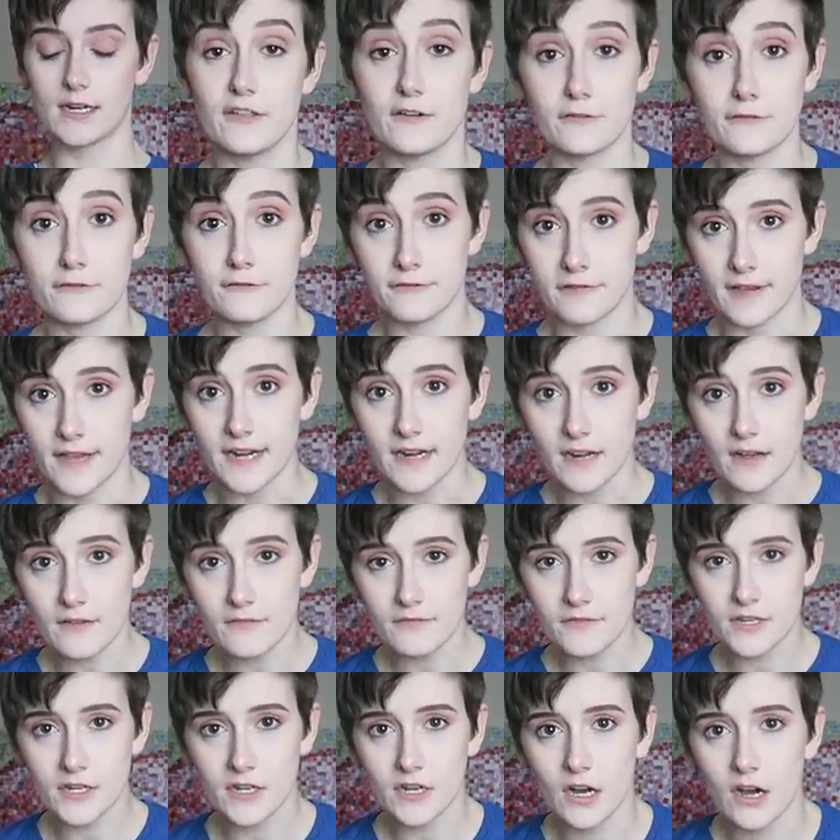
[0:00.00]
The fit
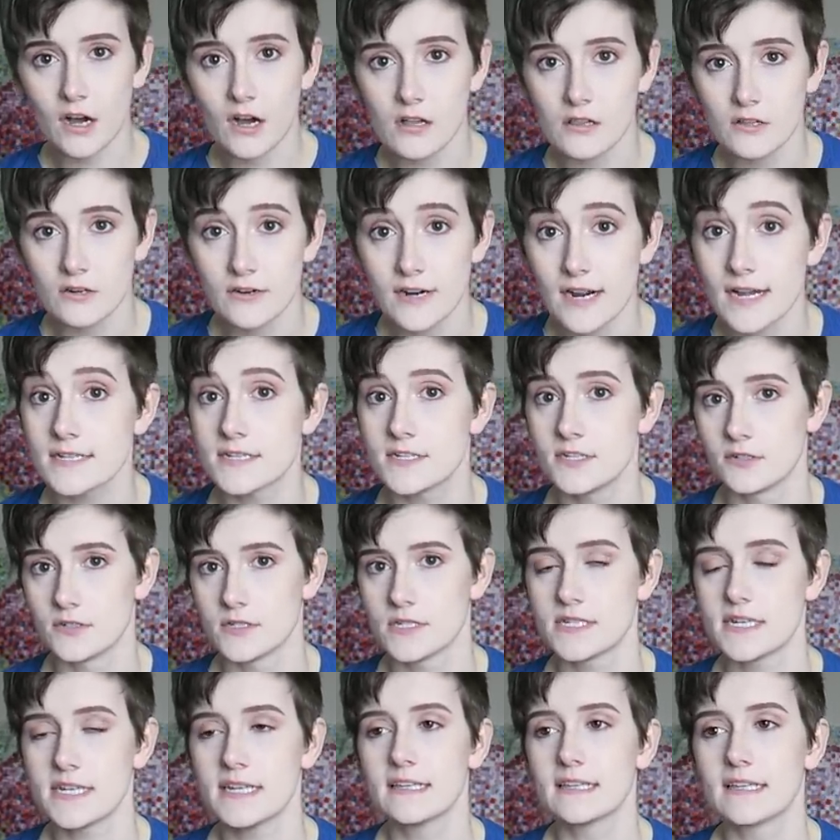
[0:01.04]
of the collar, as you'll
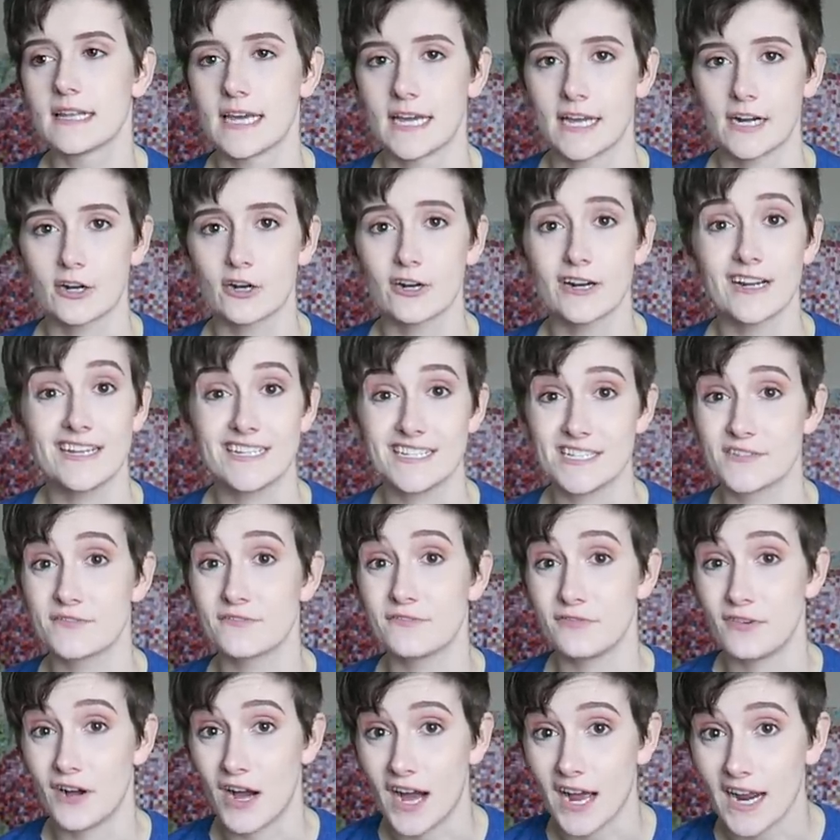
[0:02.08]
see later, is
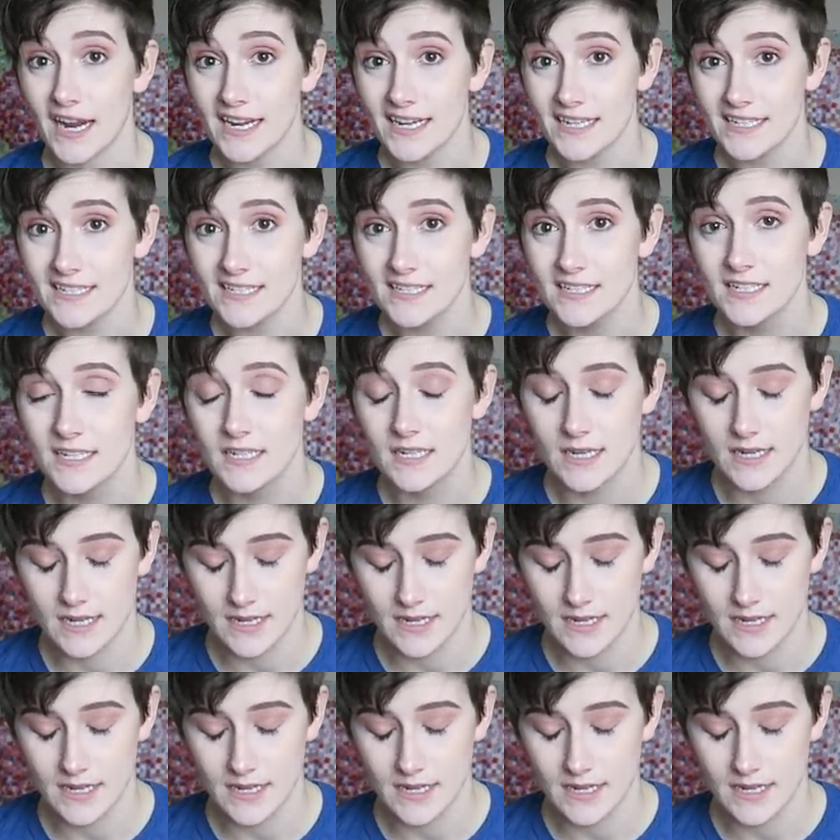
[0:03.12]
fine.